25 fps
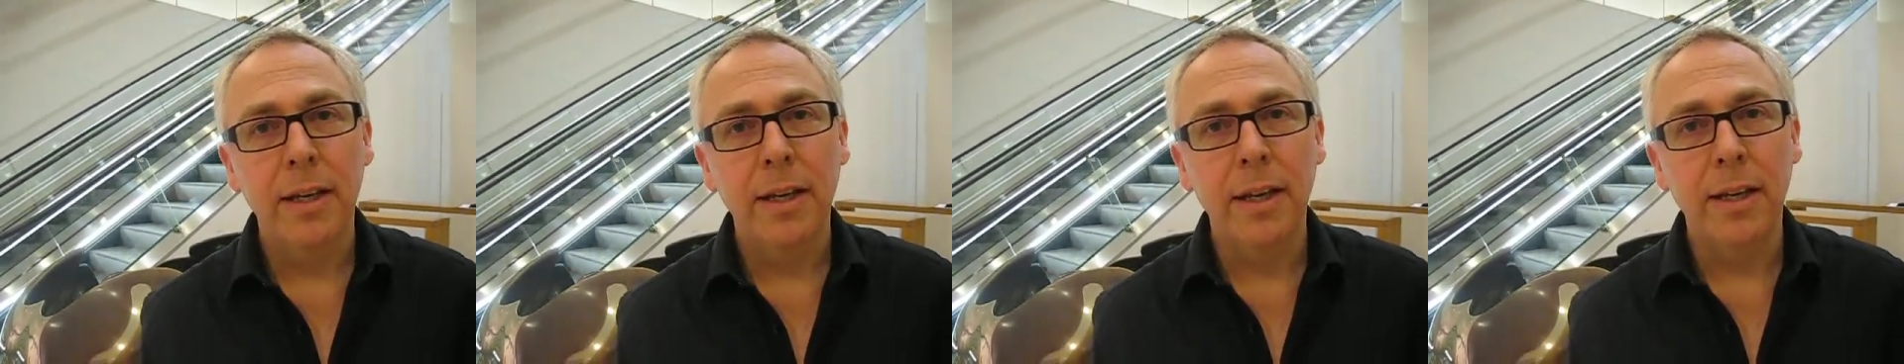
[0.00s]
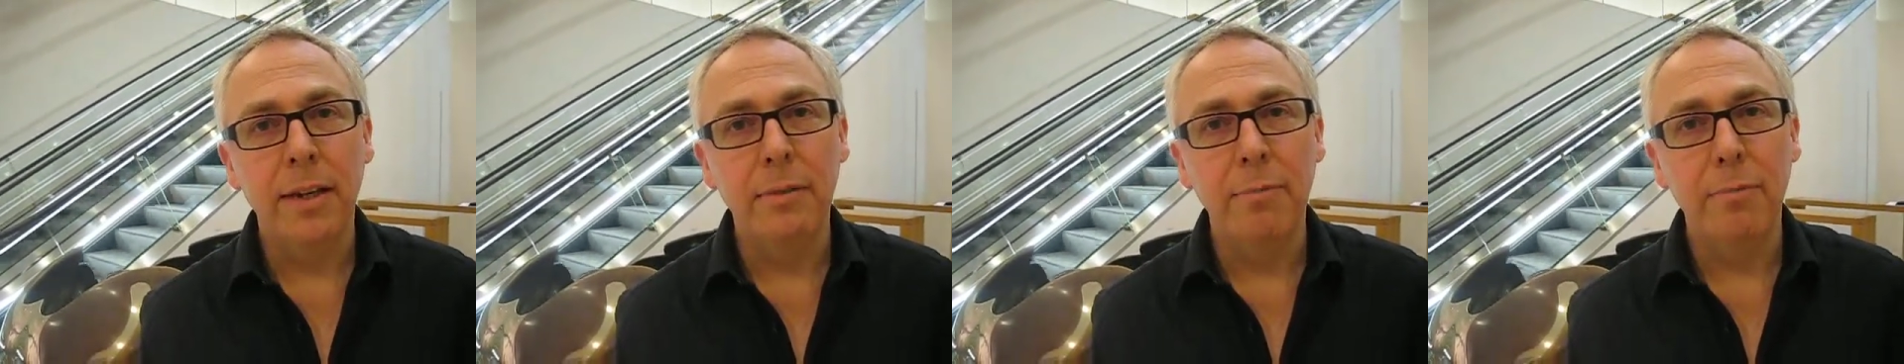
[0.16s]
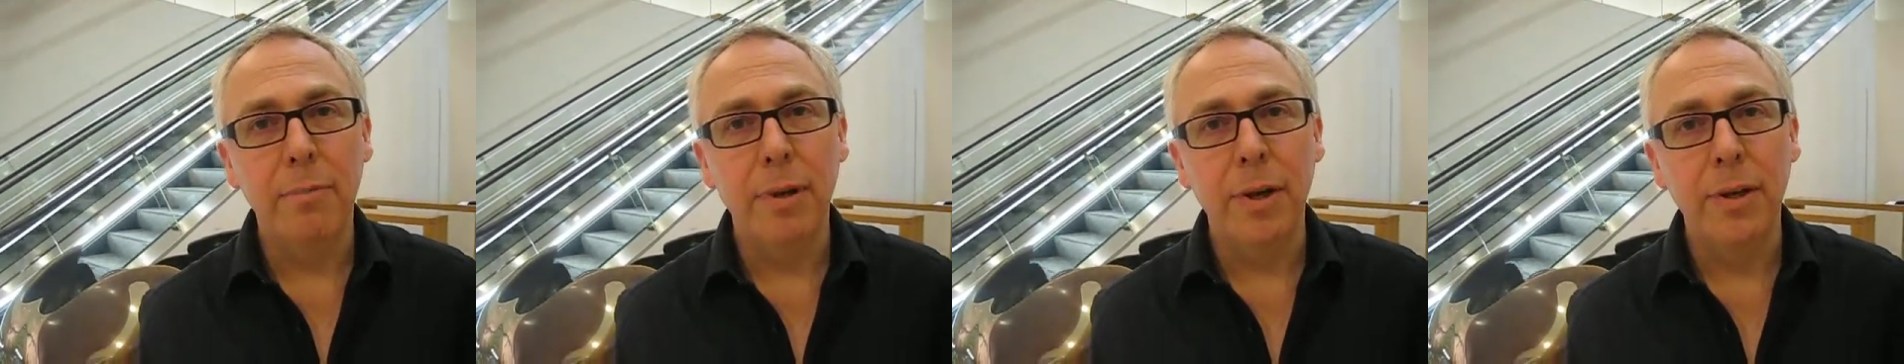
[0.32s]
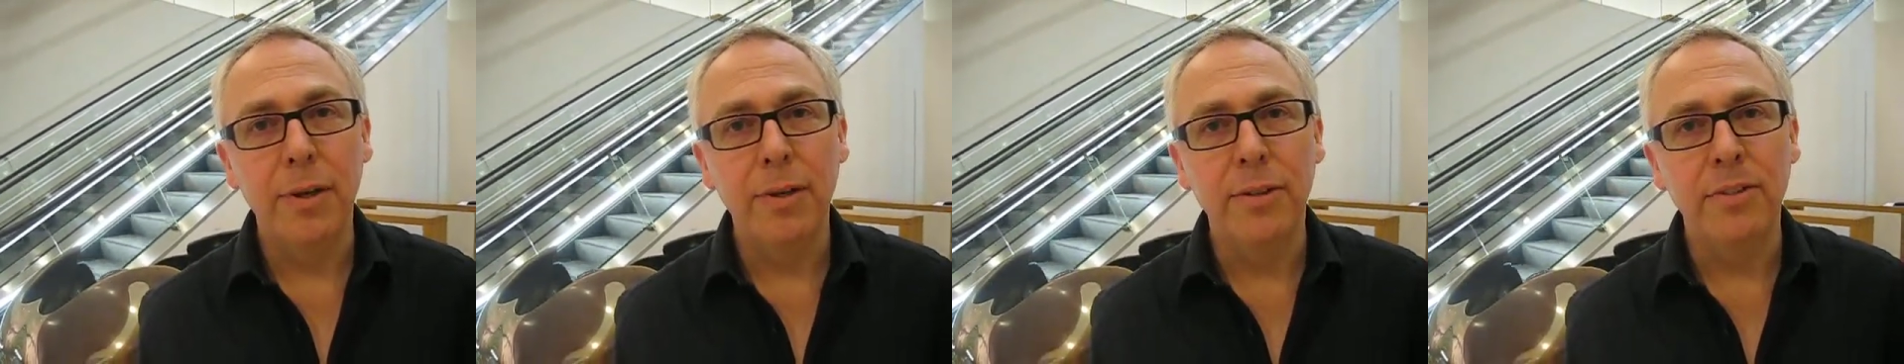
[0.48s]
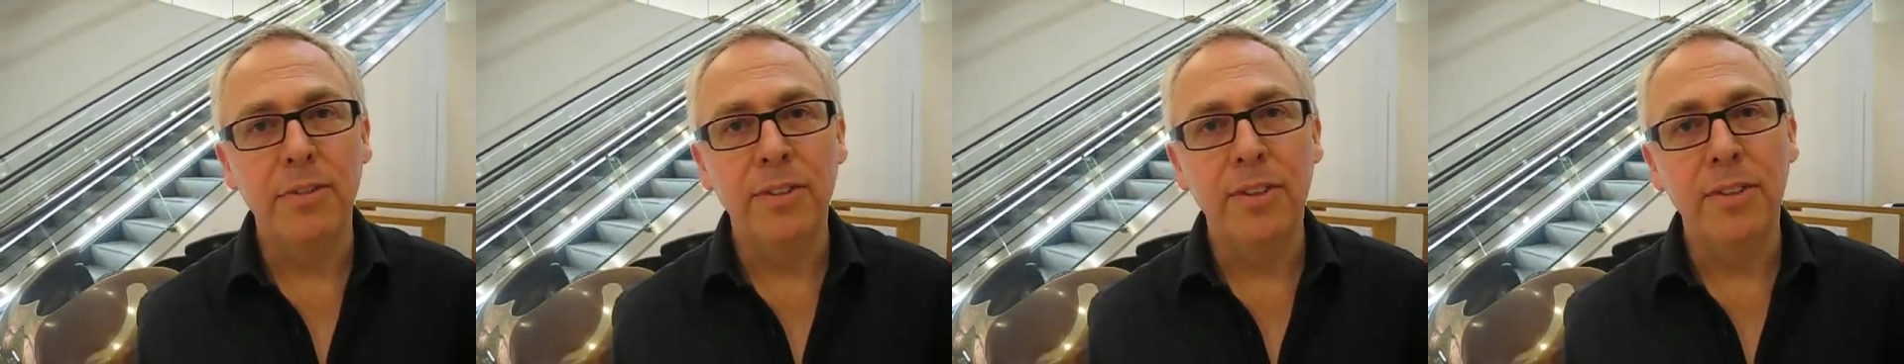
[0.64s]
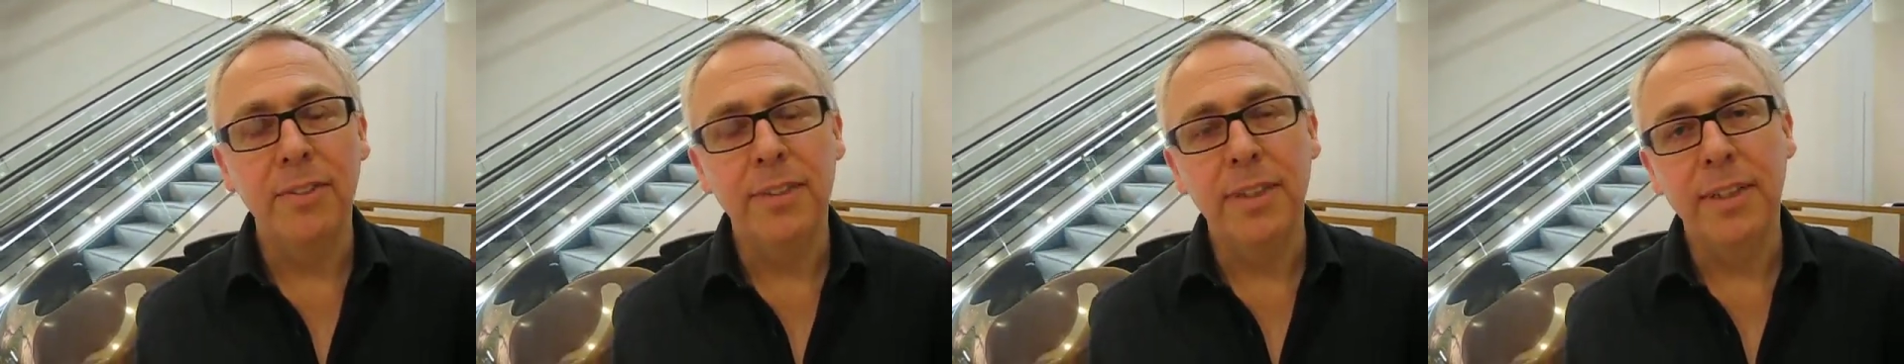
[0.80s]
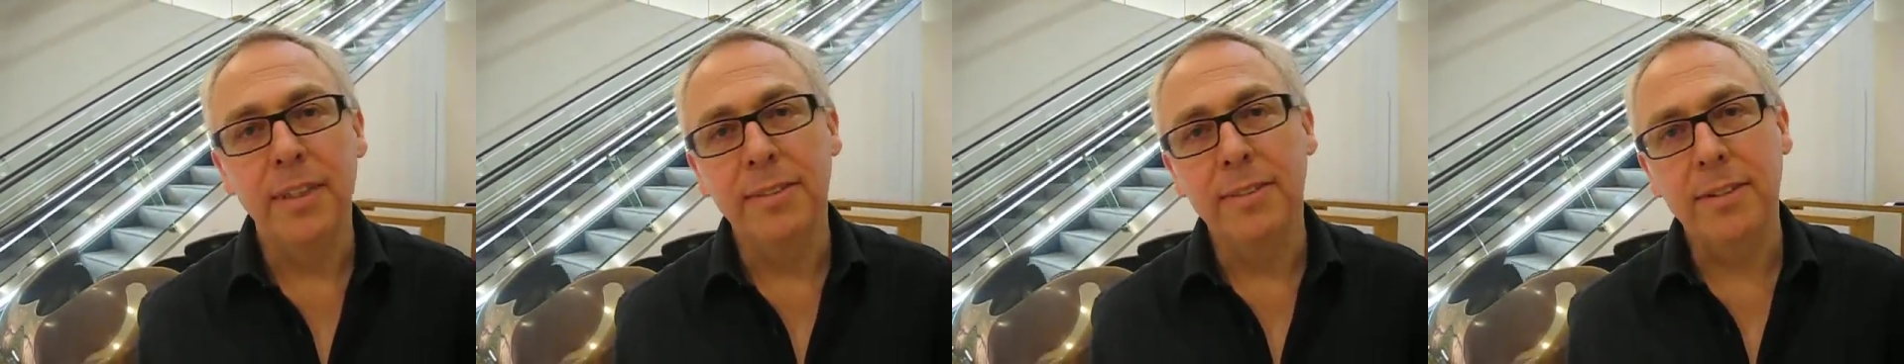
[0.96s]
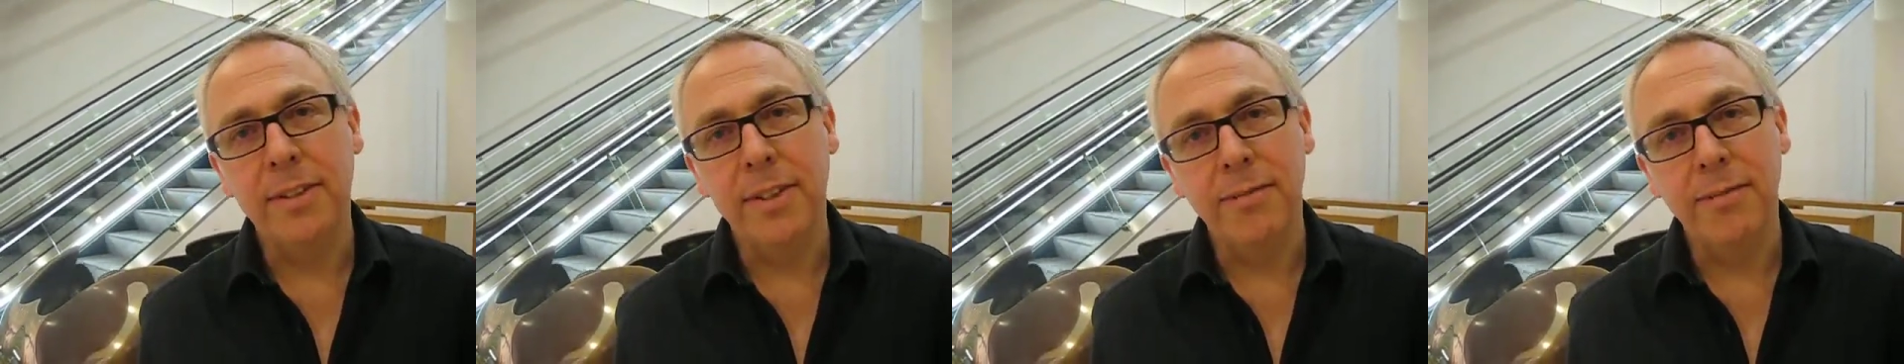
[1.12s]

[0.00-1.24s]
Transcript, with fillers: in Poet in the City's